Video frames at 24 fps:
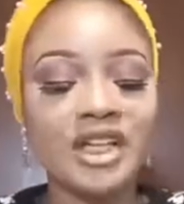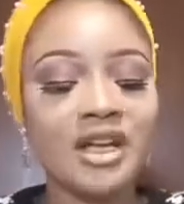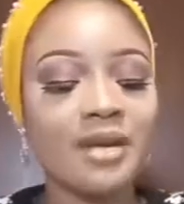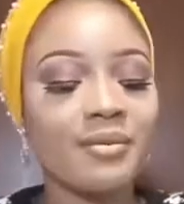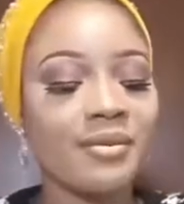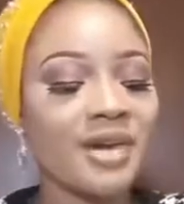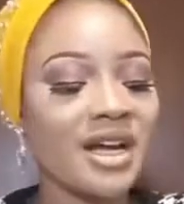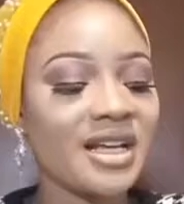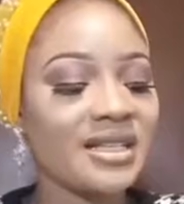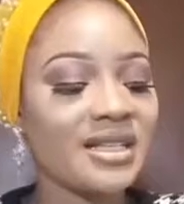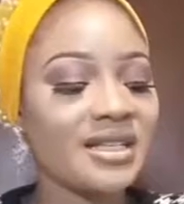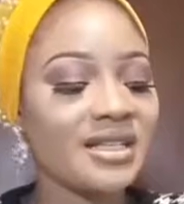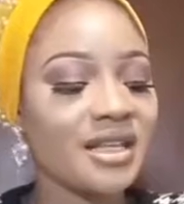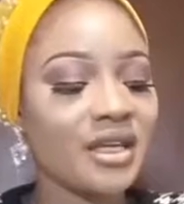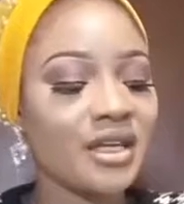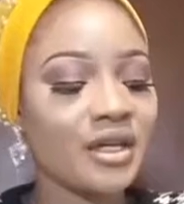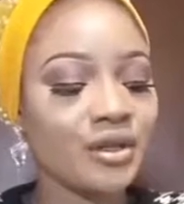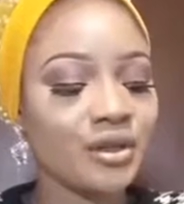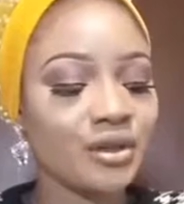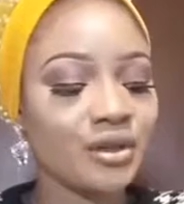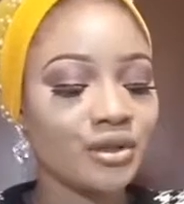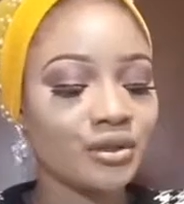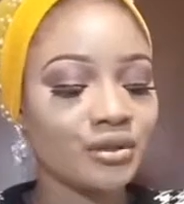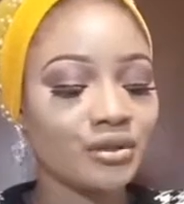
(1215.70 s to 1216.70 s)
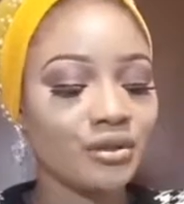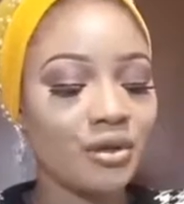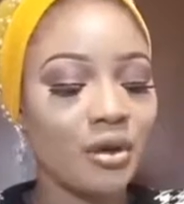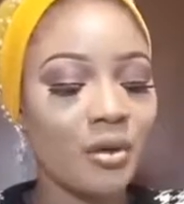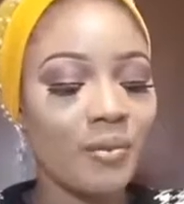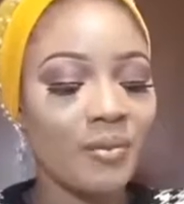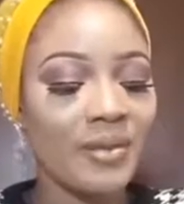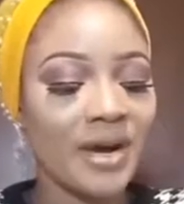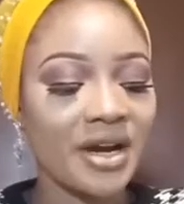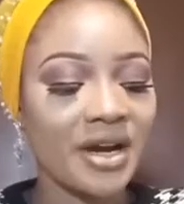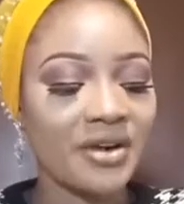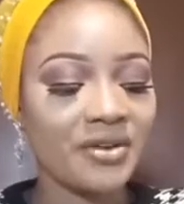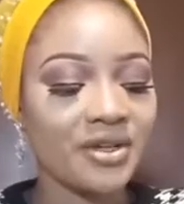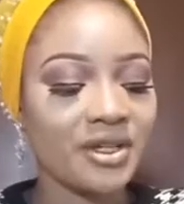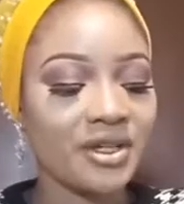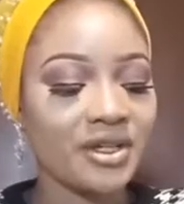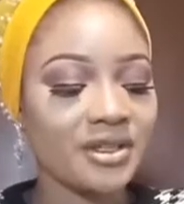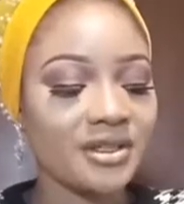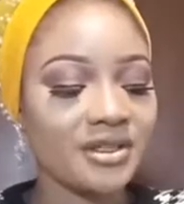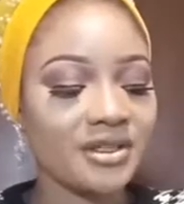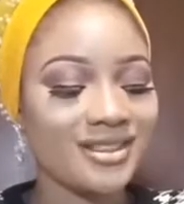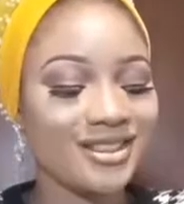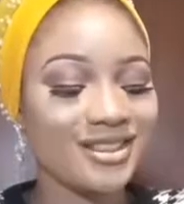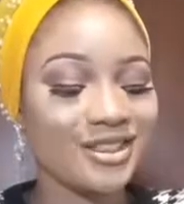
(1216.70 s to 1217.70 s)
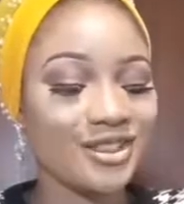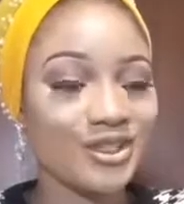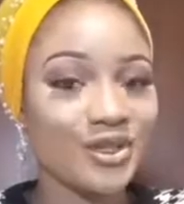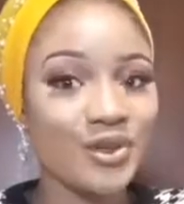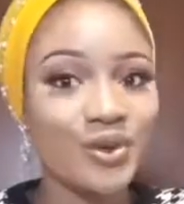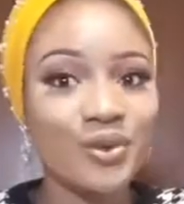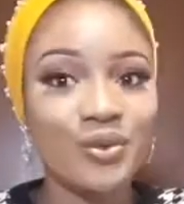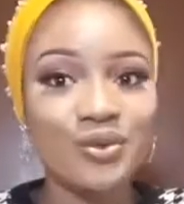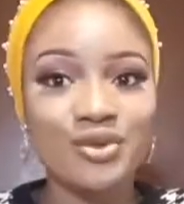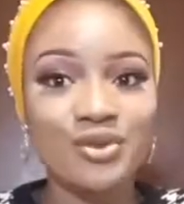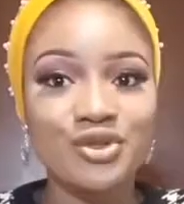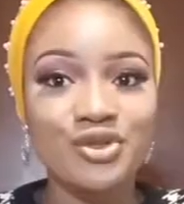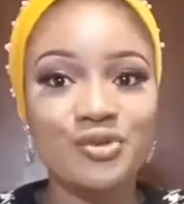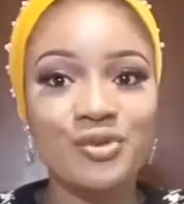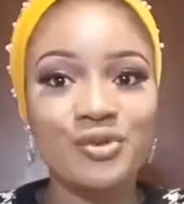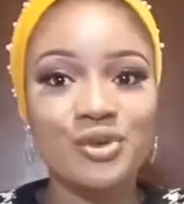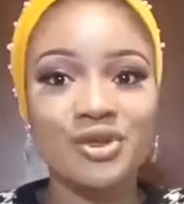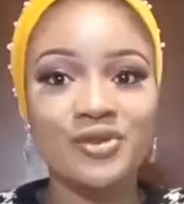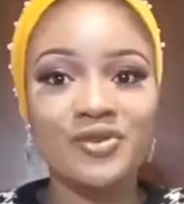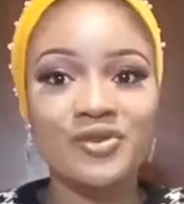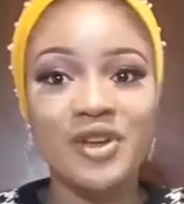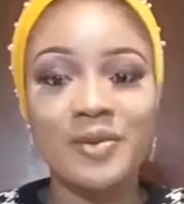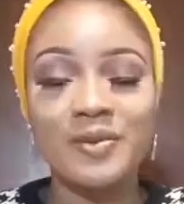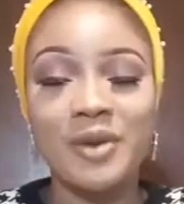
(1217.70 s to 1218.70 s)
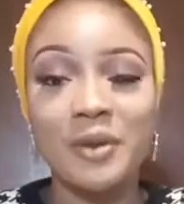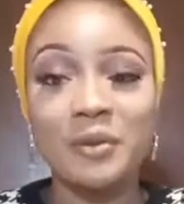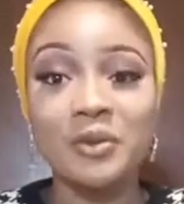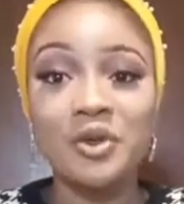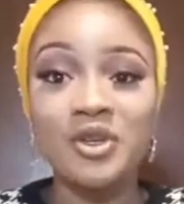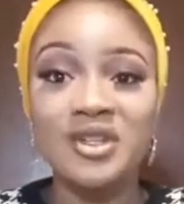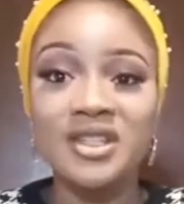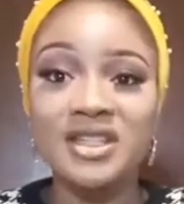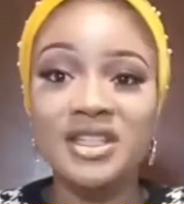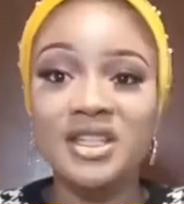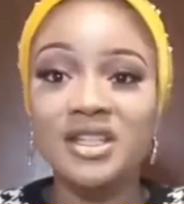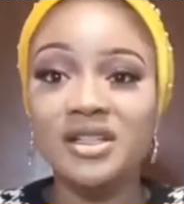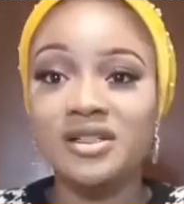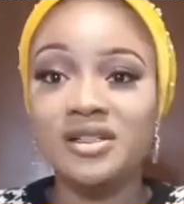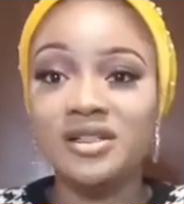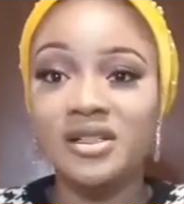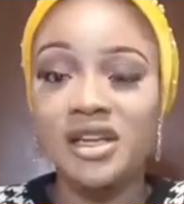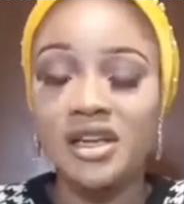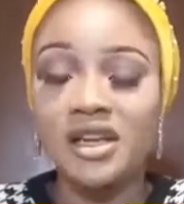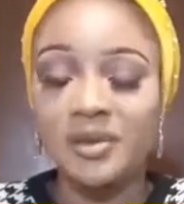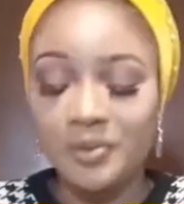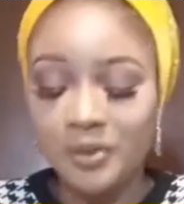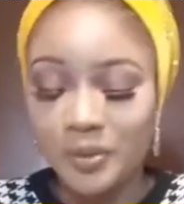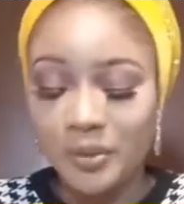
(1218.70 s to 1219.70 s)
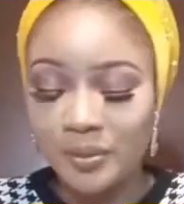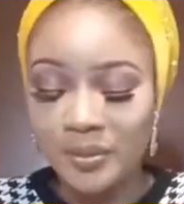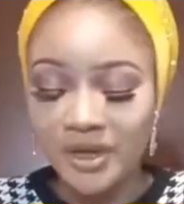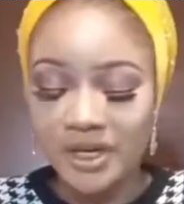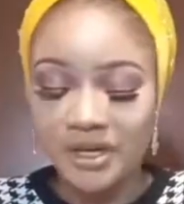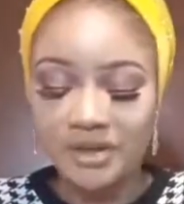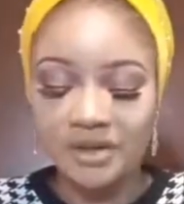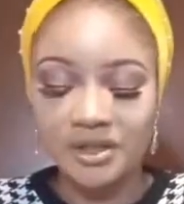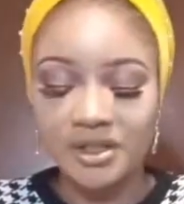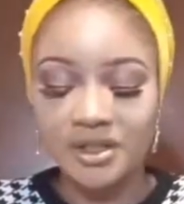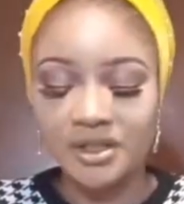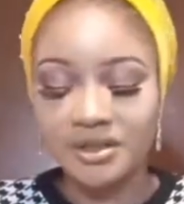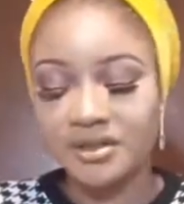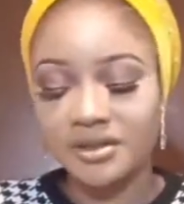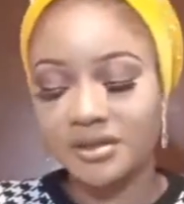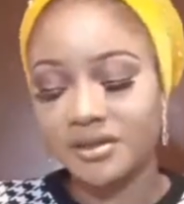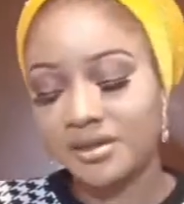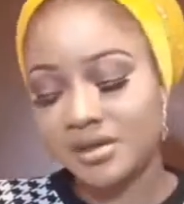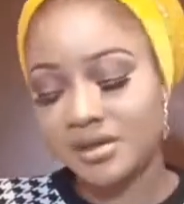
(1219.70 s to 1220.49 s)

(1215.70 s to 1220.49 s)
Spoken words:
Am I single or married? No, to both of them. I'm not single and I'm not married.